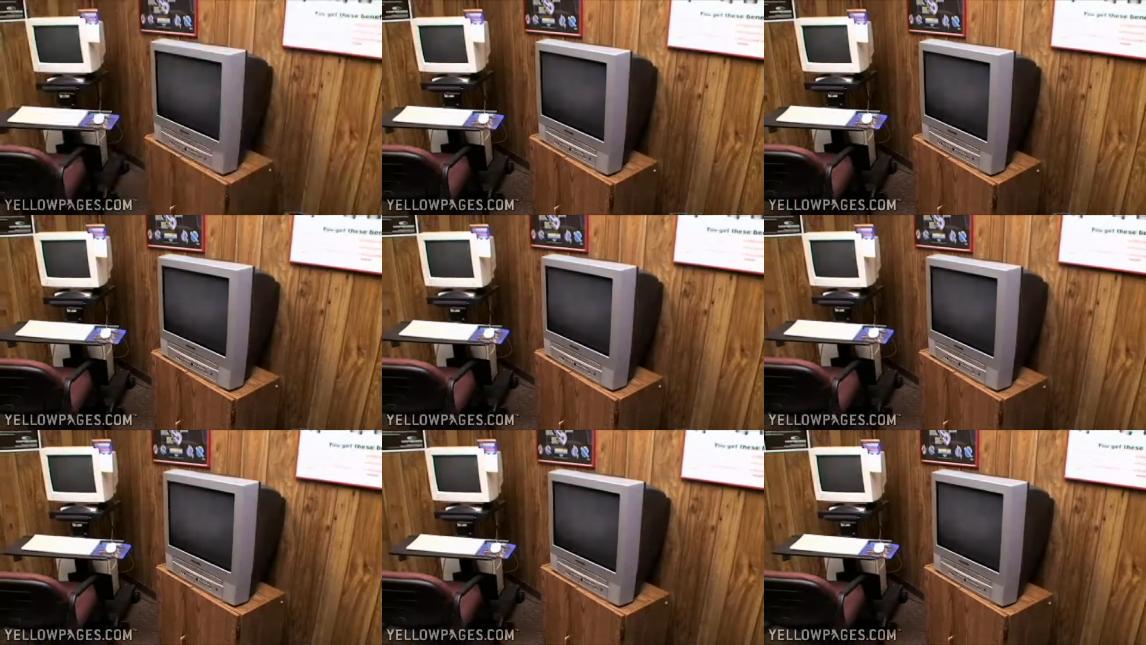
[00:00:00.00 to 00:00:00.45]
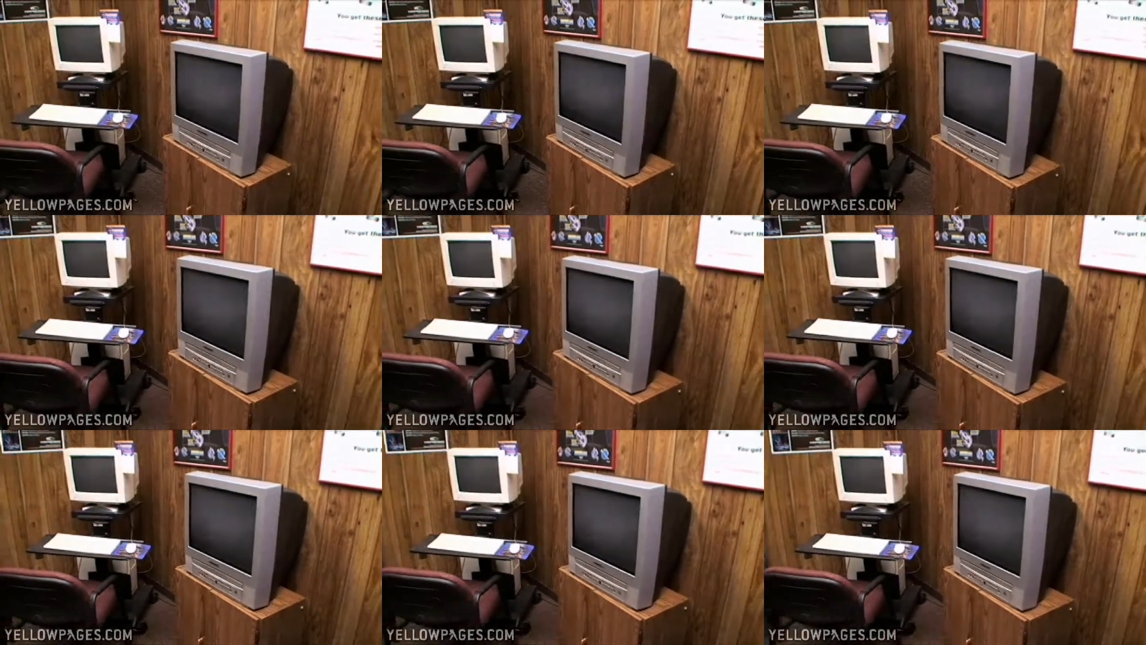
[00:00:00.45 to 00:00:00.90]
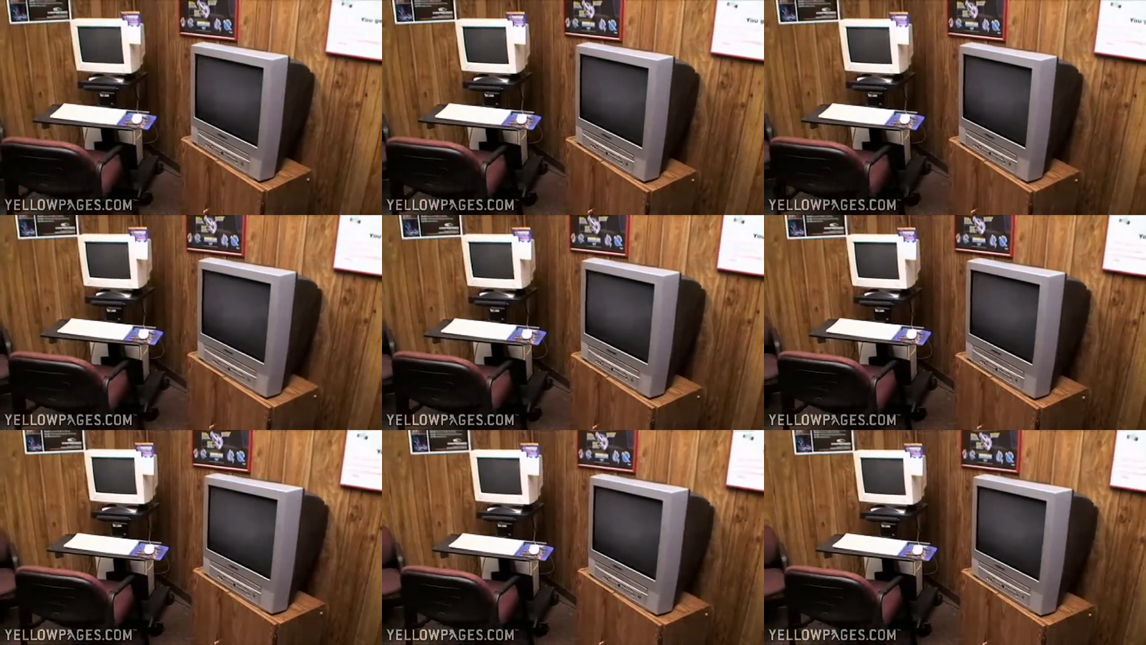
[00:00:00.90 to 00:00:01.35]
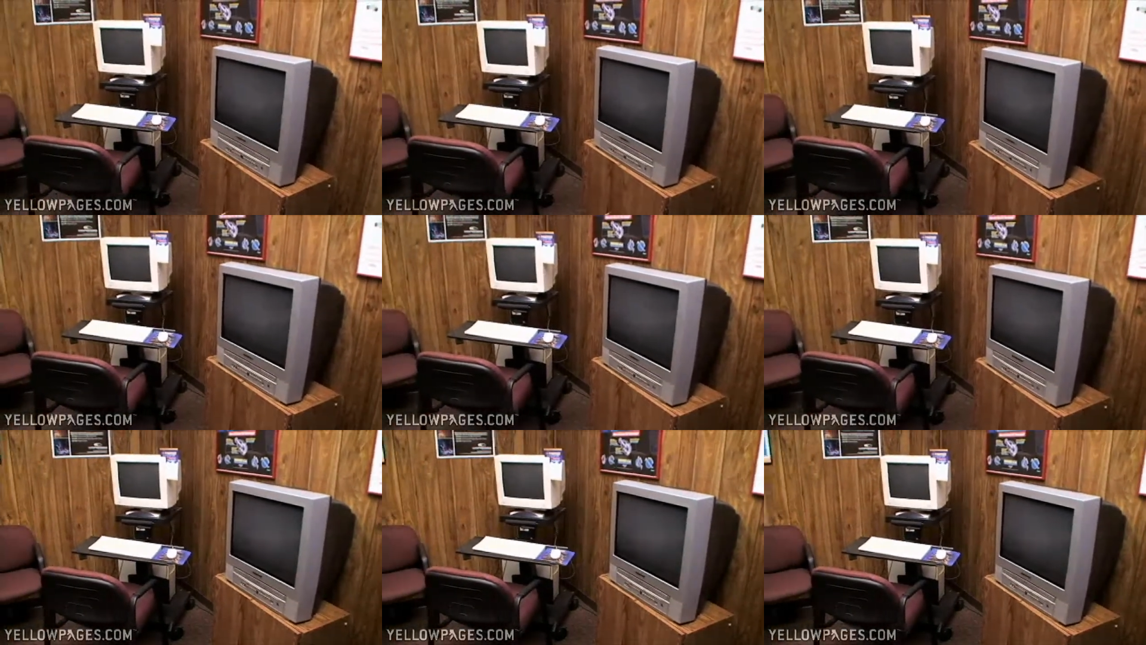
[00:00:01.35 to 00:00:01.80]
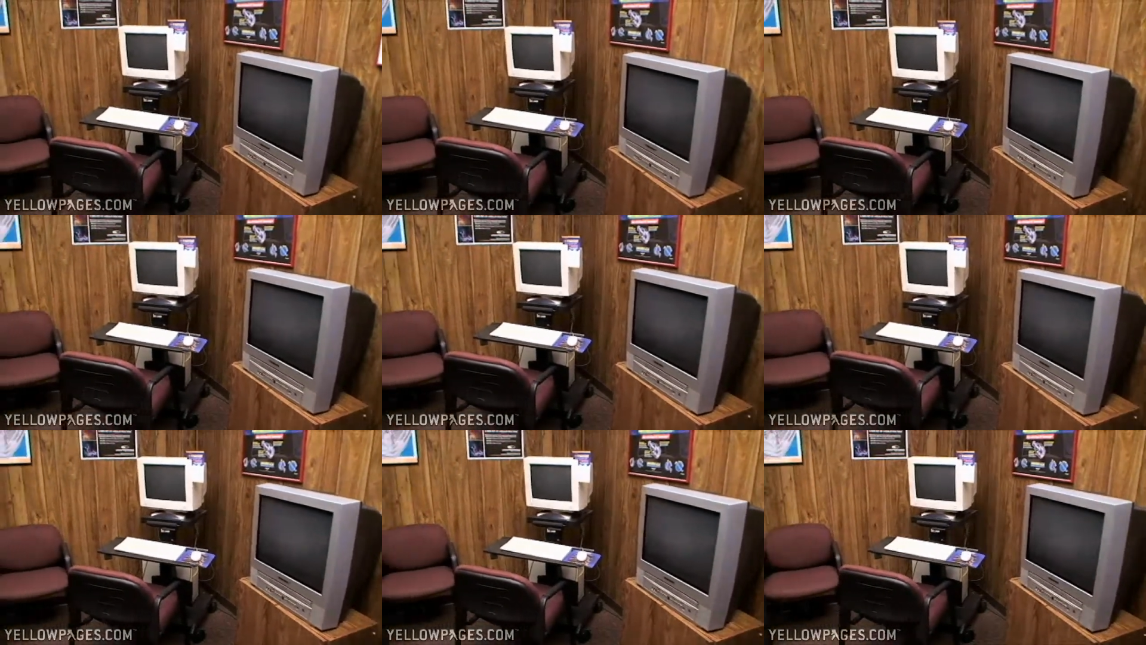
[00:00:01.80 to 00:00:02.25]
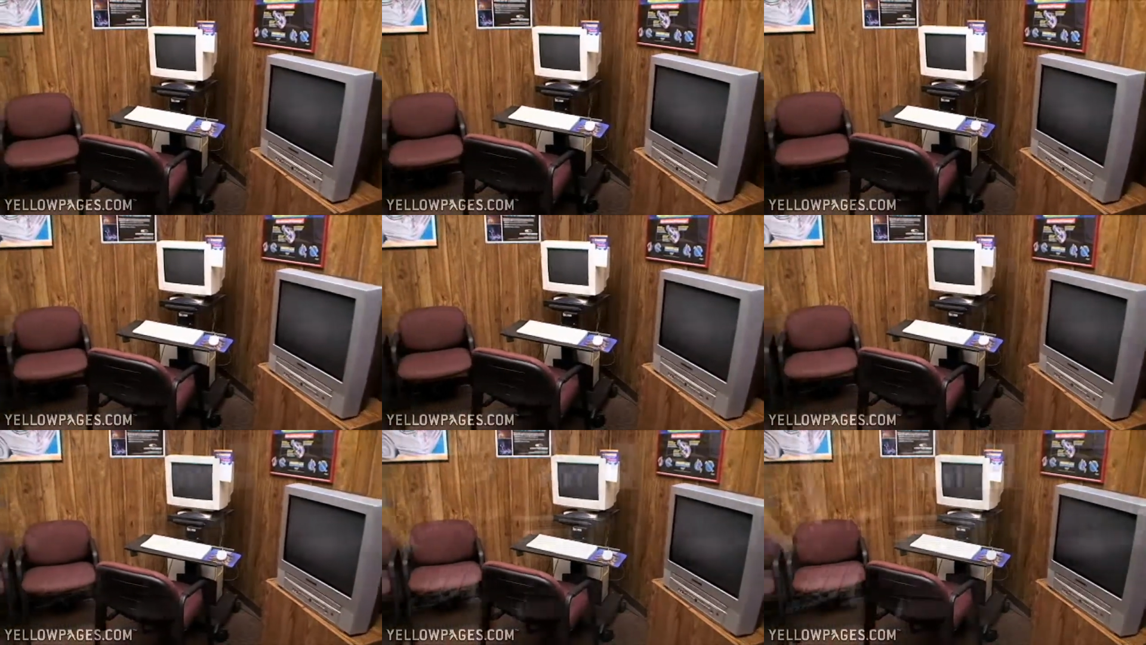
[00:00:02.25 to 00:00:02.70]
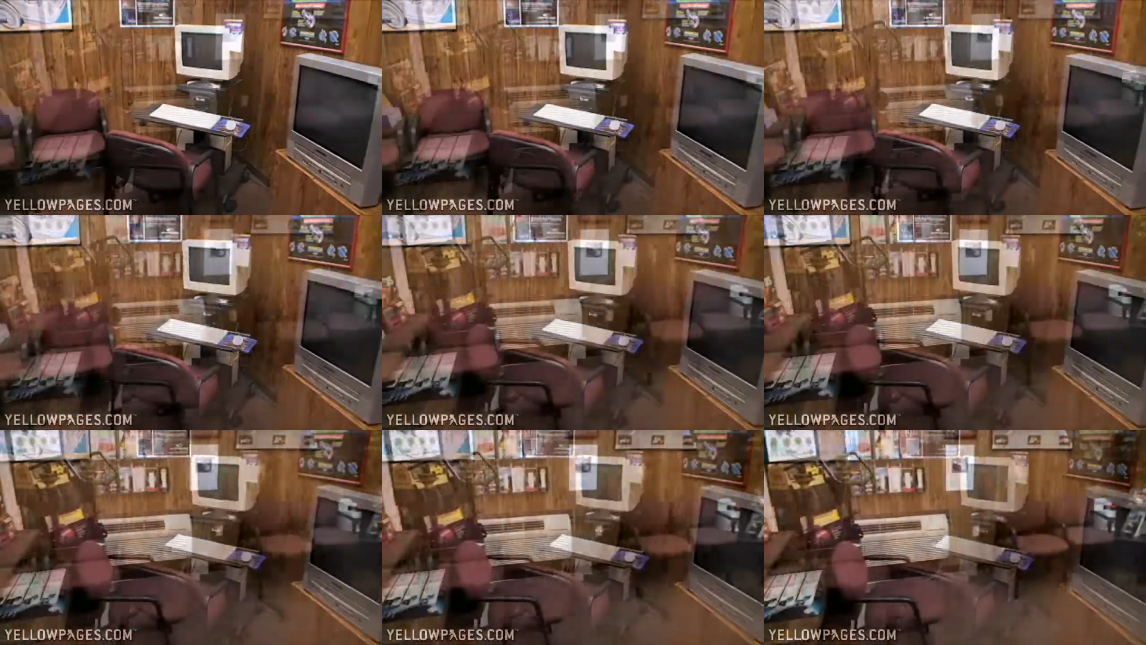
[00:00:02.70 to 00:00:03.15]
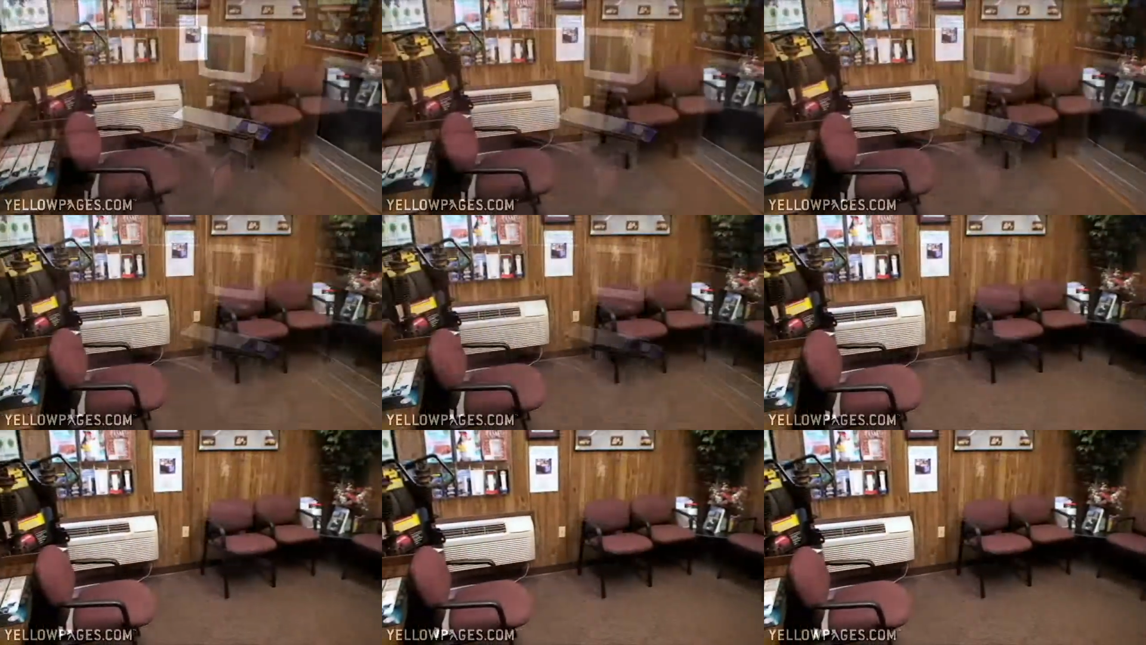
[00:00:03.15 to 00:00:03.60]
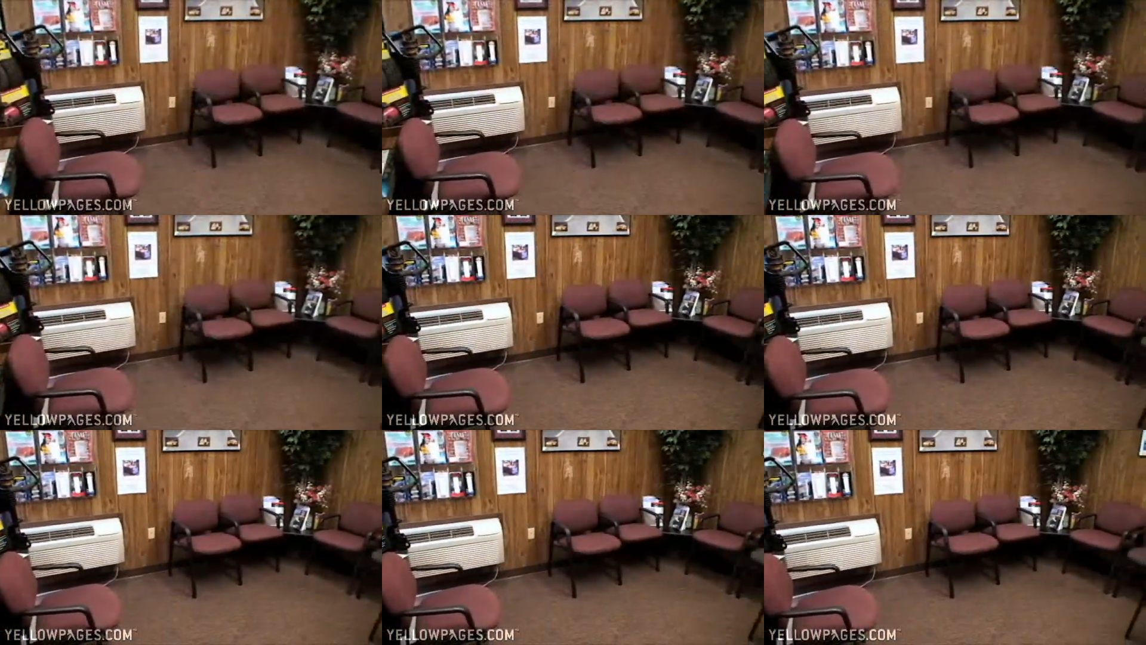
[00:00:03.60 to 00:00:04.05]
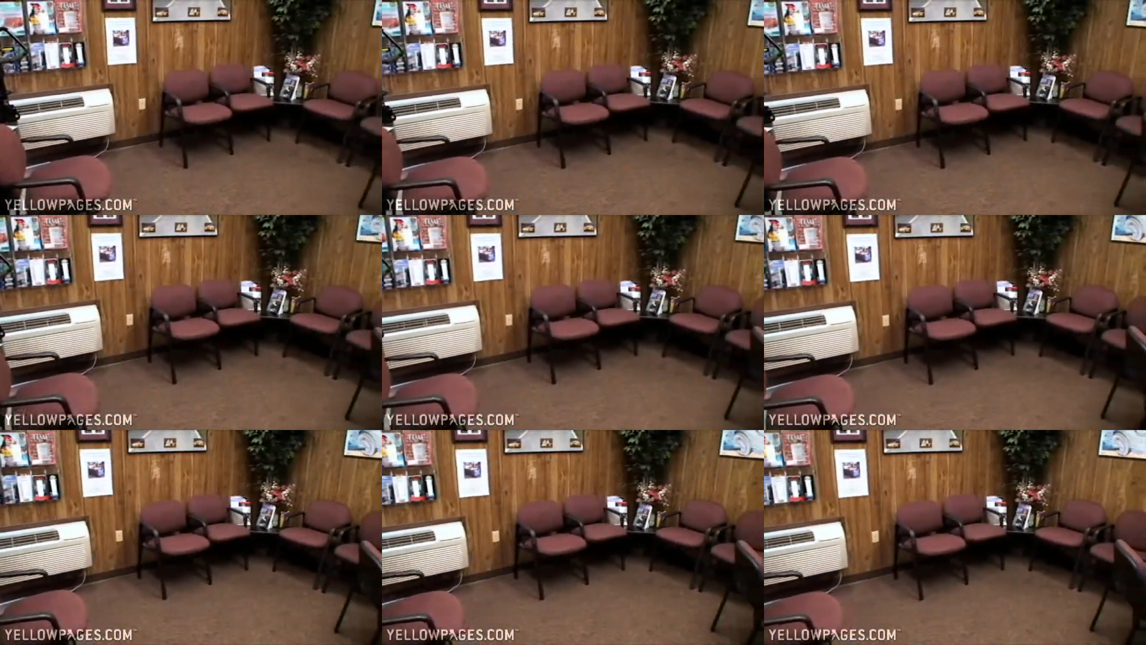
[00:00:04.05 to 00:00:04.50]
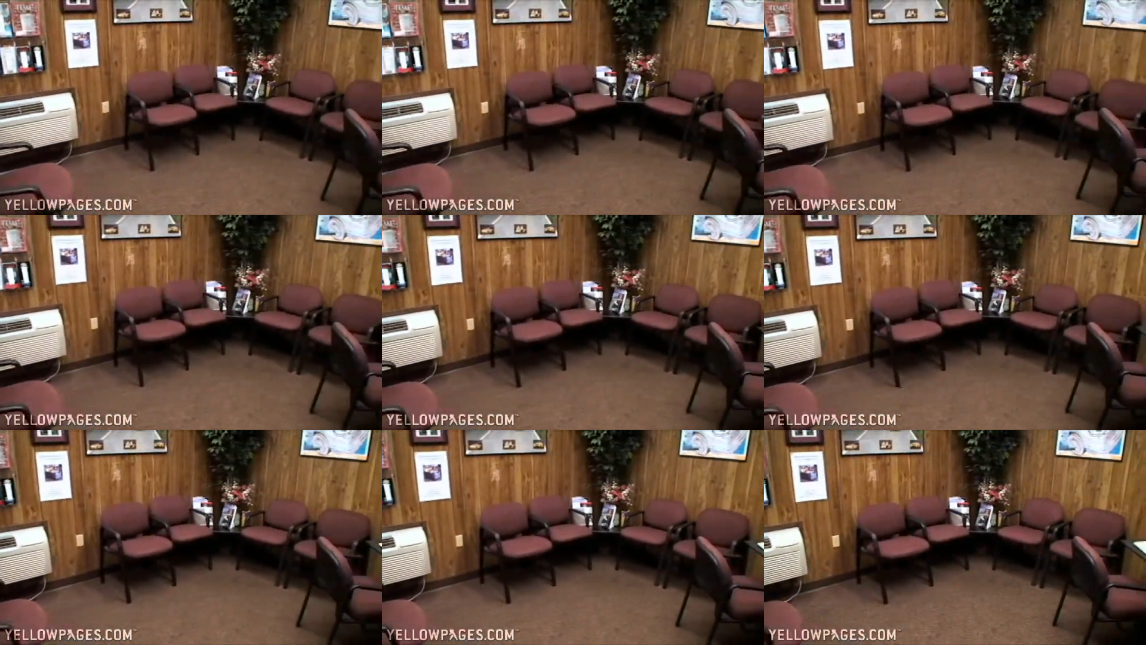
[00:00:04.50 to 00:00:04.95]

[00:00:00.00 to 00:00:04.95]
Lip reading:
No face is visible, so there are no lips to read.